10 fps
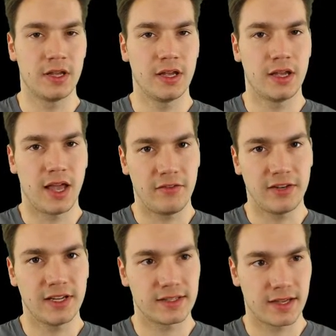Having
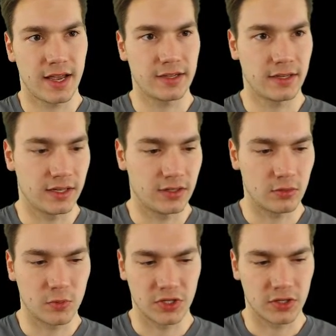that said, and I don't
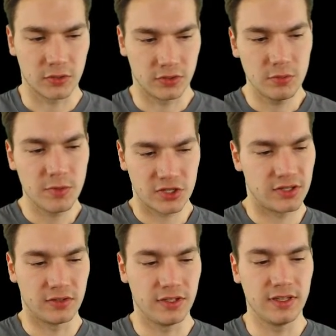want to go too much
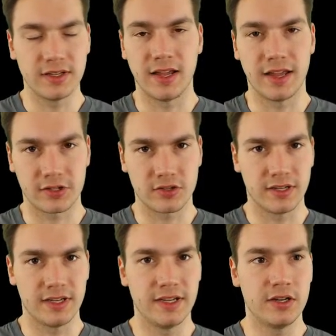into detail actually
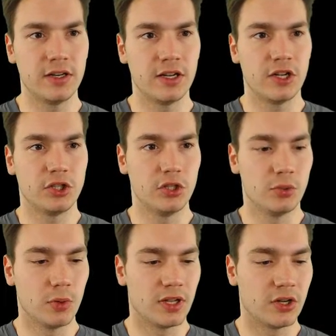here, you
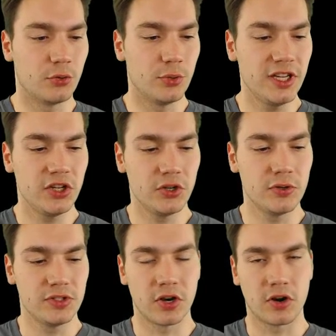will
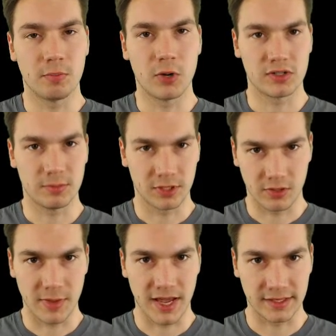reuse your composable
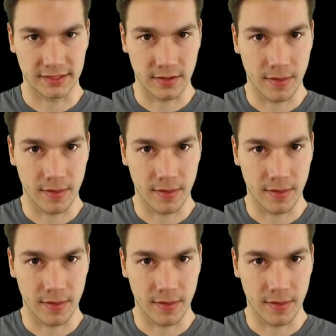commands.